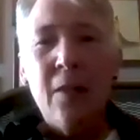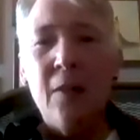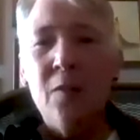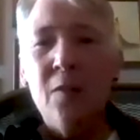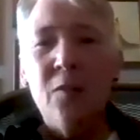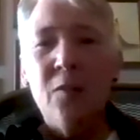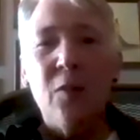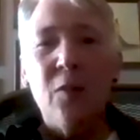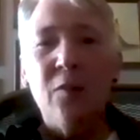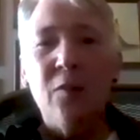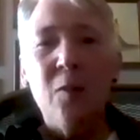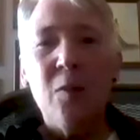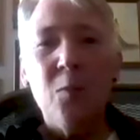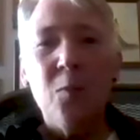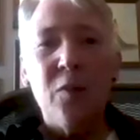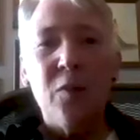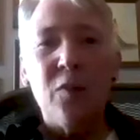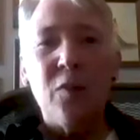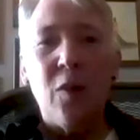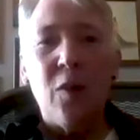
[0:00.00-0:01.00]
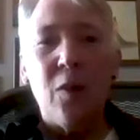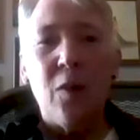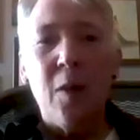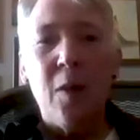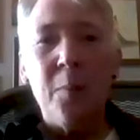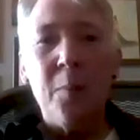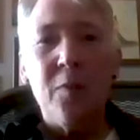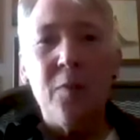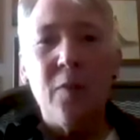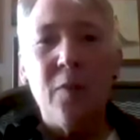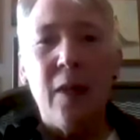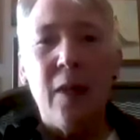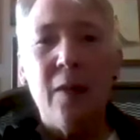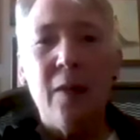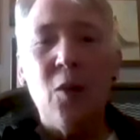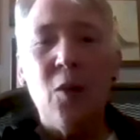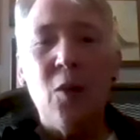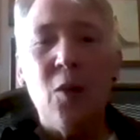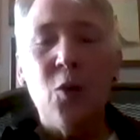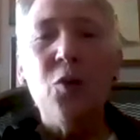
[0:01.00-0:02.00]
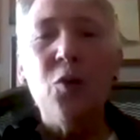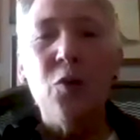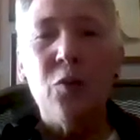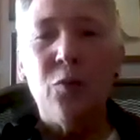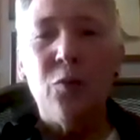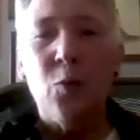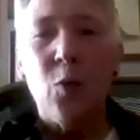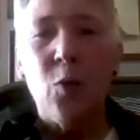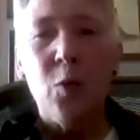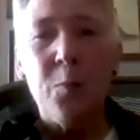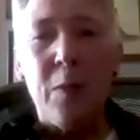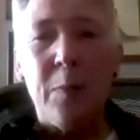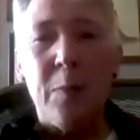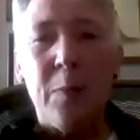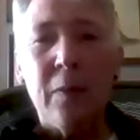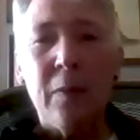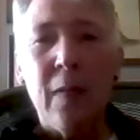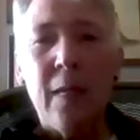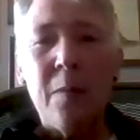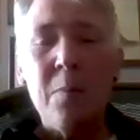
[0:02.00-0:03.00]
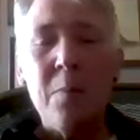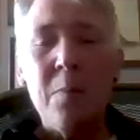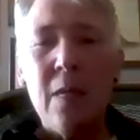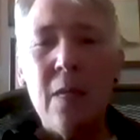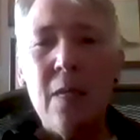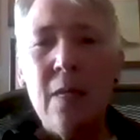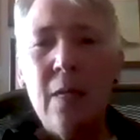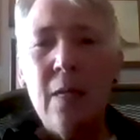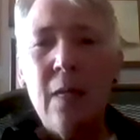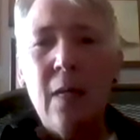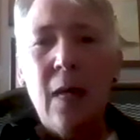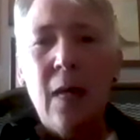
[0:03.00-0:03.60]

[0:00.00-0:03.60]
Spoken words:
consulting with startups that couldn't afford people like me,